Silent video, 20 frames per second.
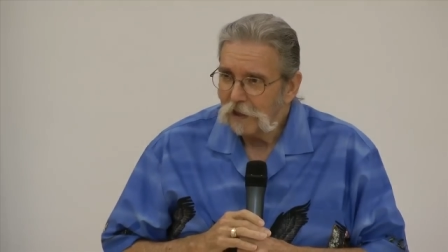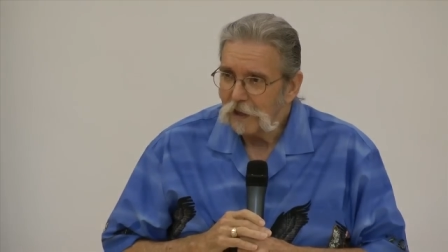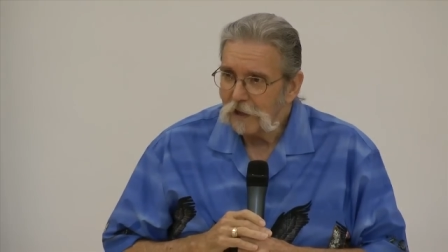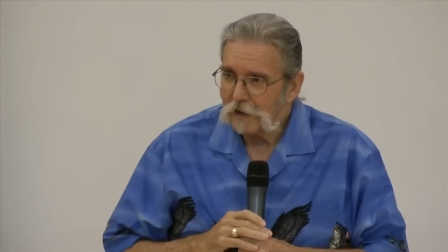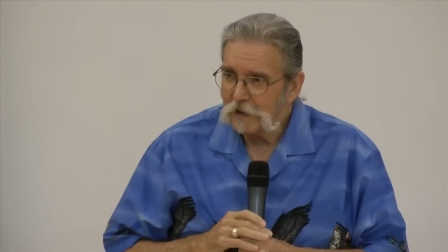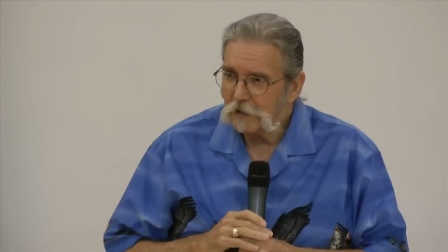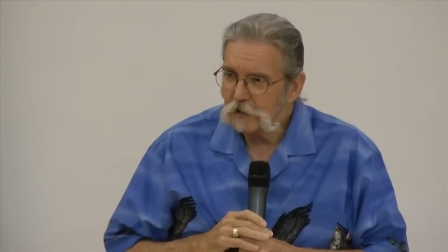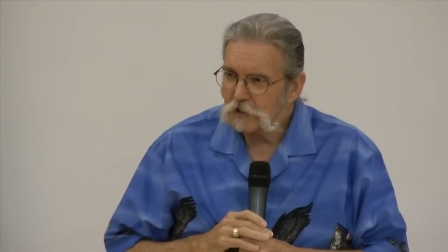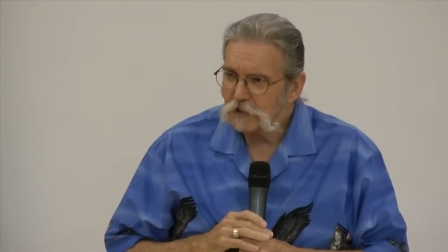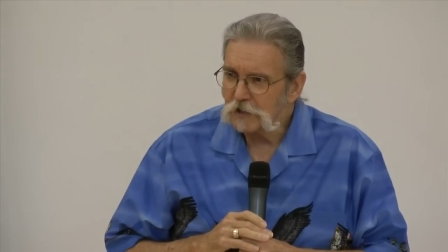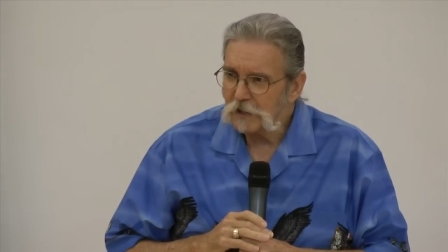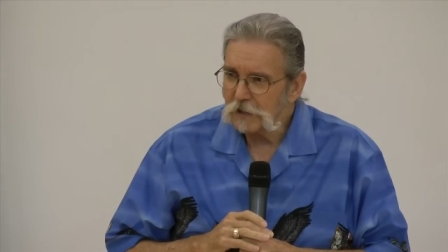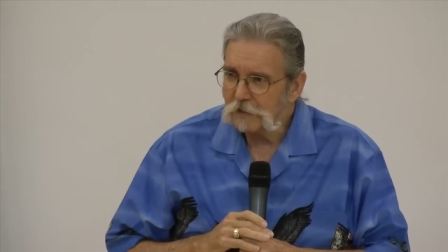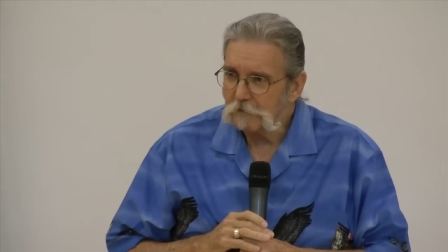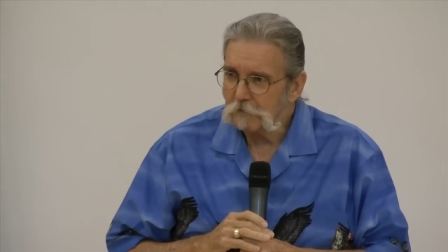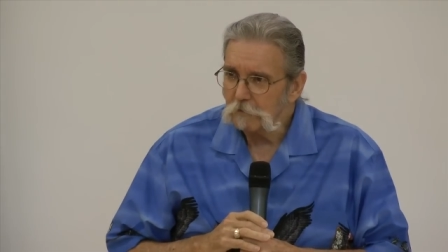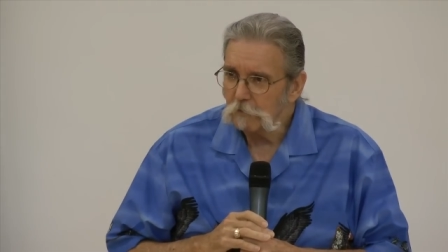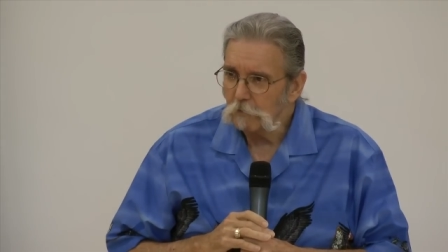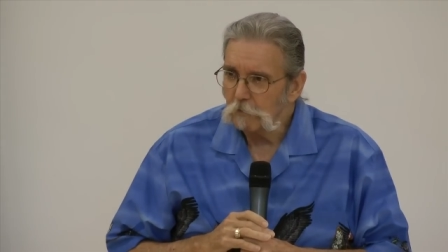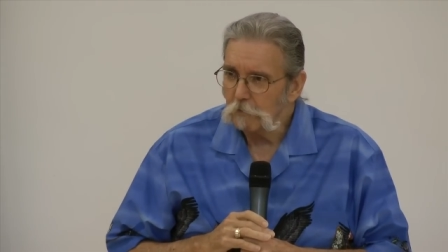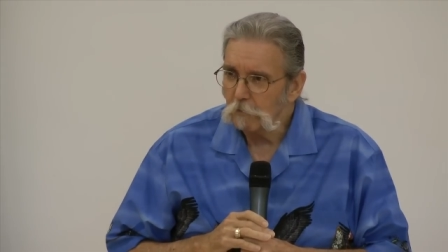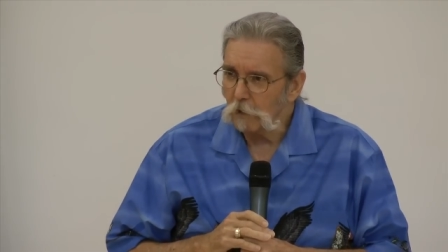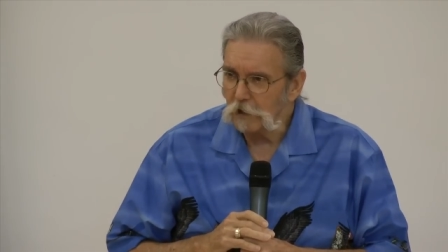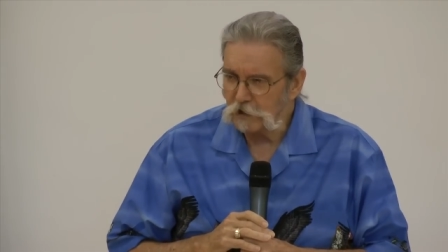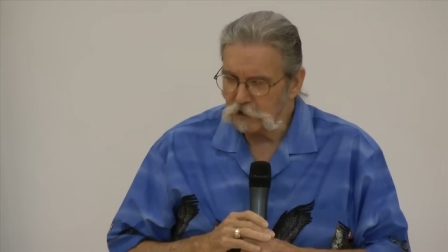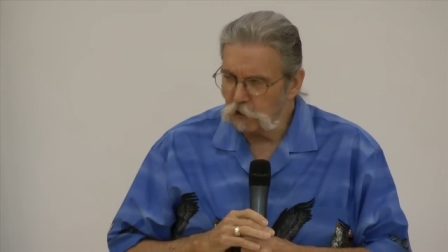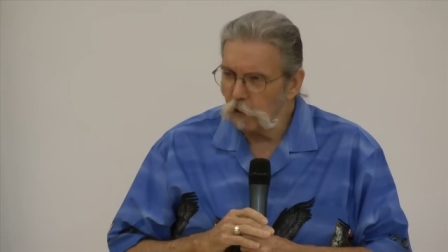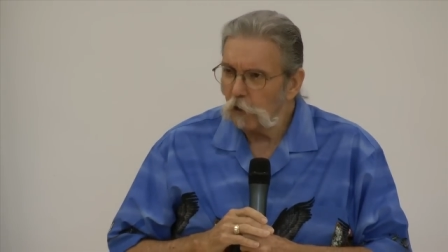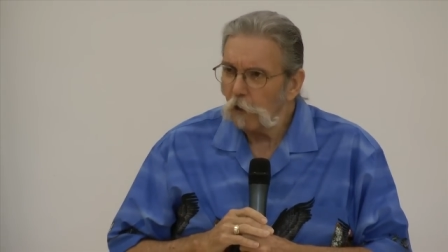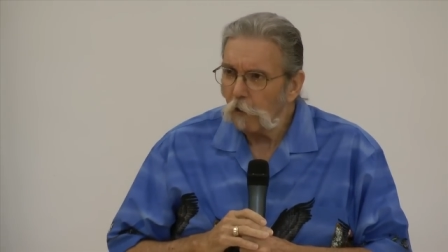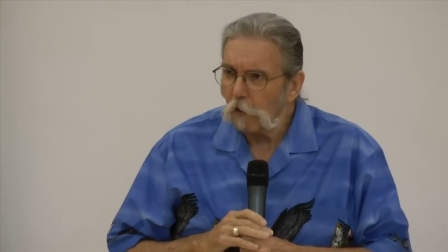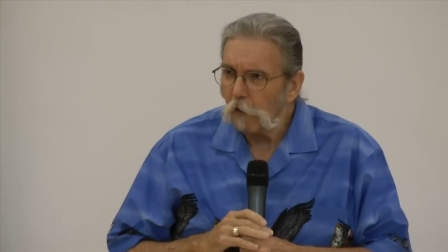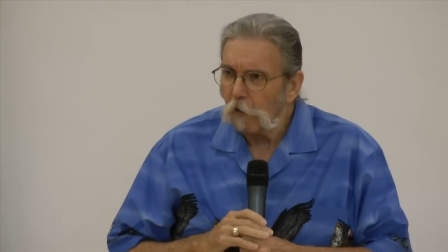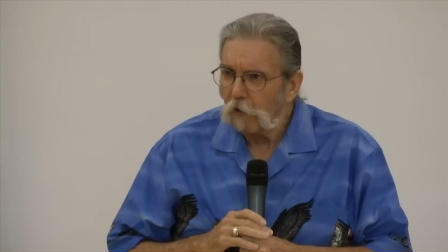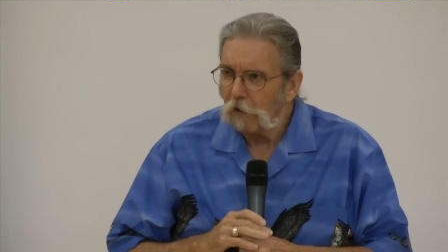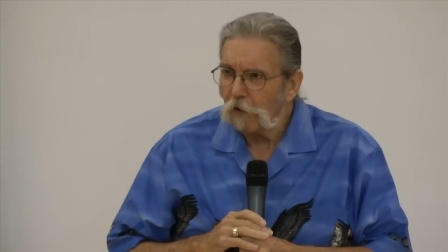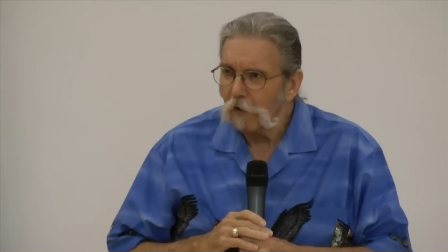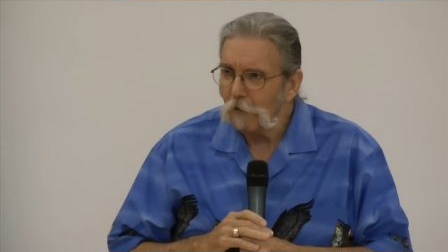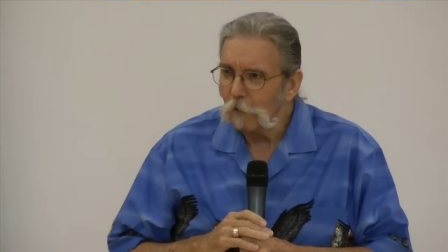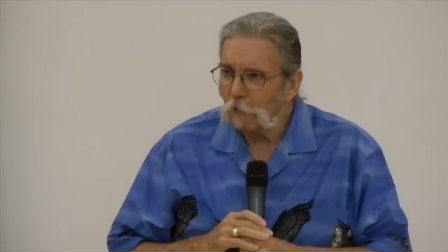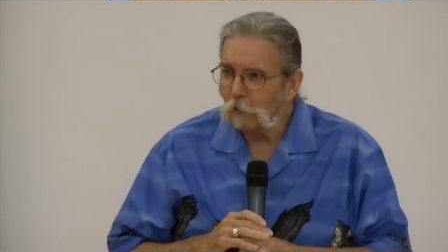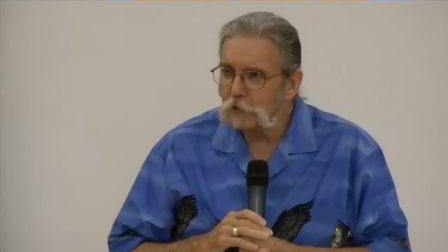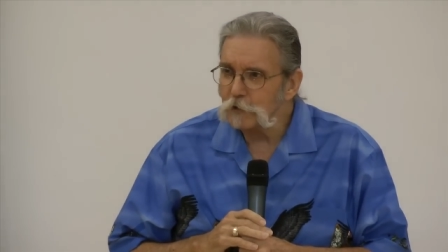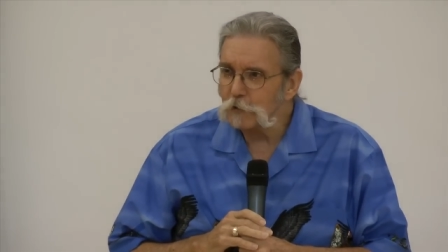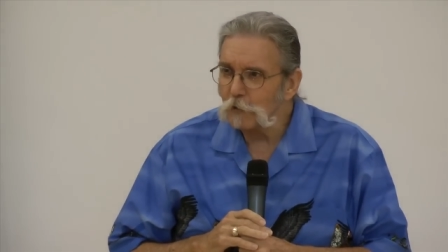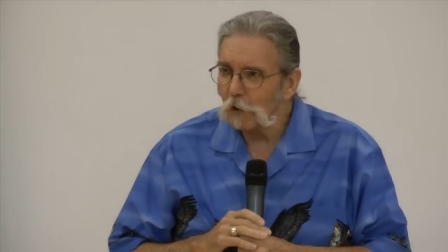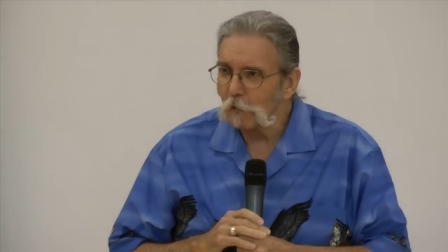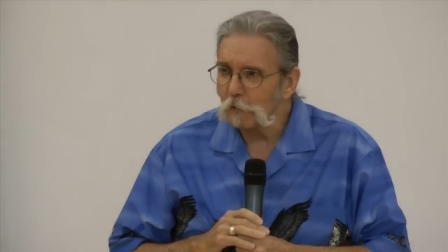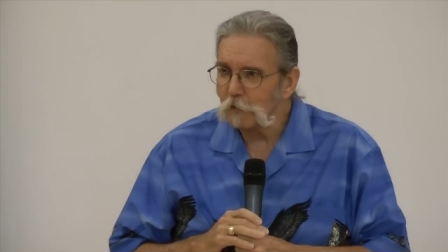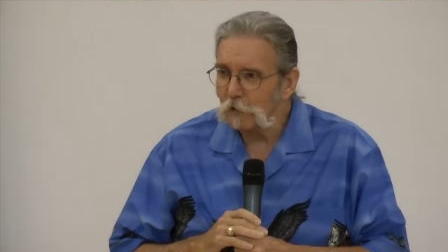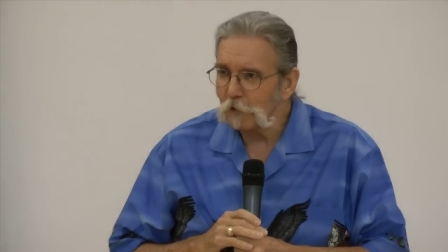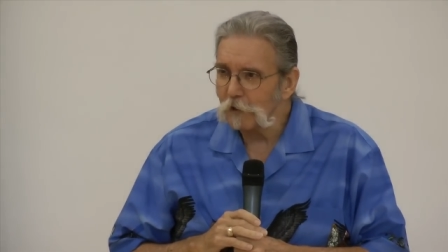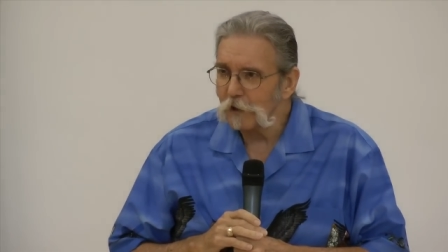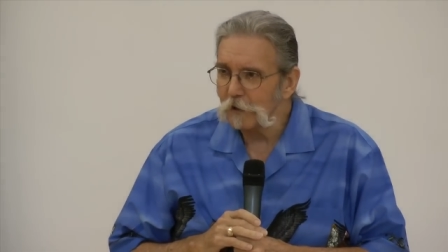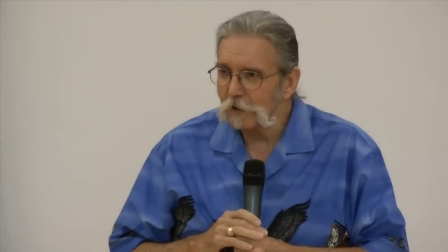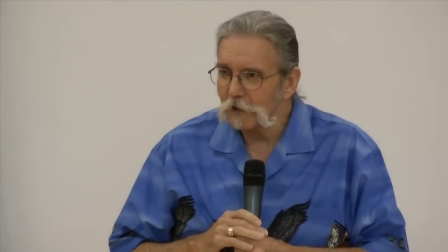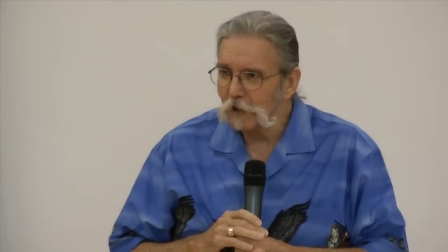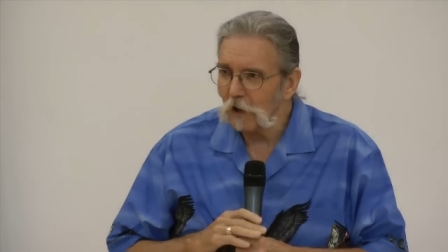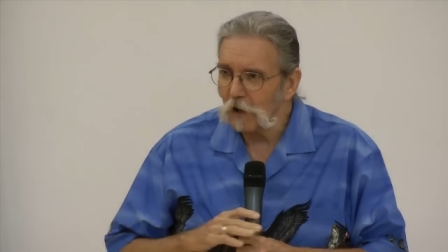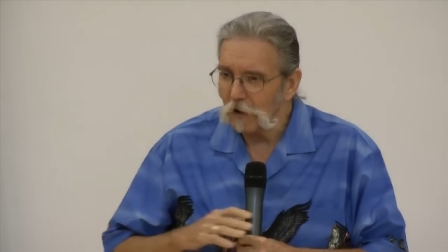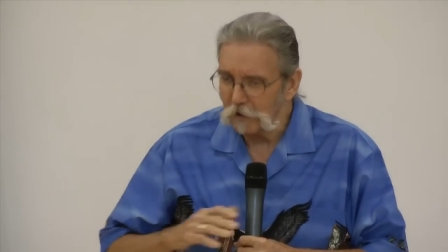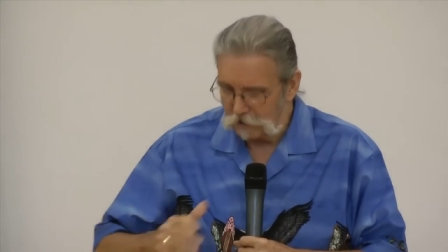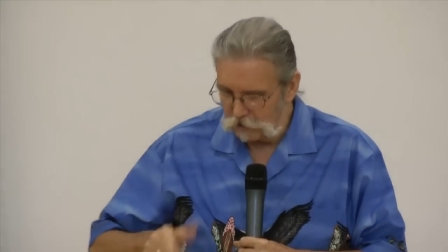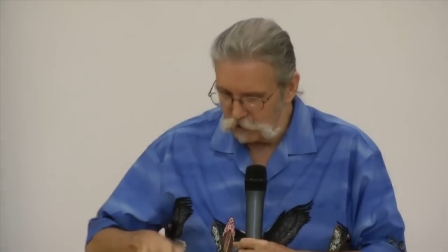And I said, why, sure. What's wrong with your little dog?